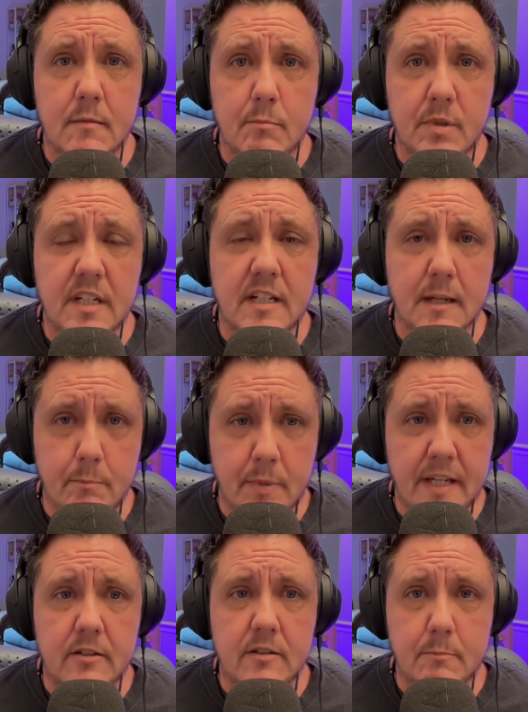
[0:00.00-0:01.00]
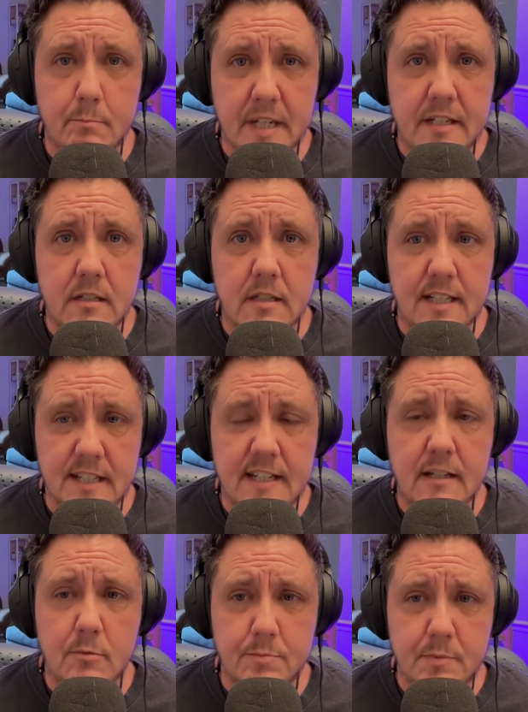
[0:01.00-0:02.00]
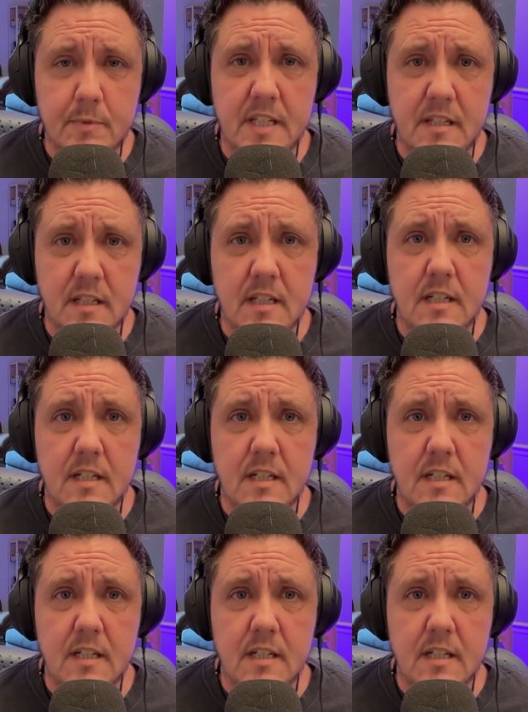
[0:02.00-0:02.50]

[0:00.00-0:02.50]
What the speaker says: but it got better and better and it helped me.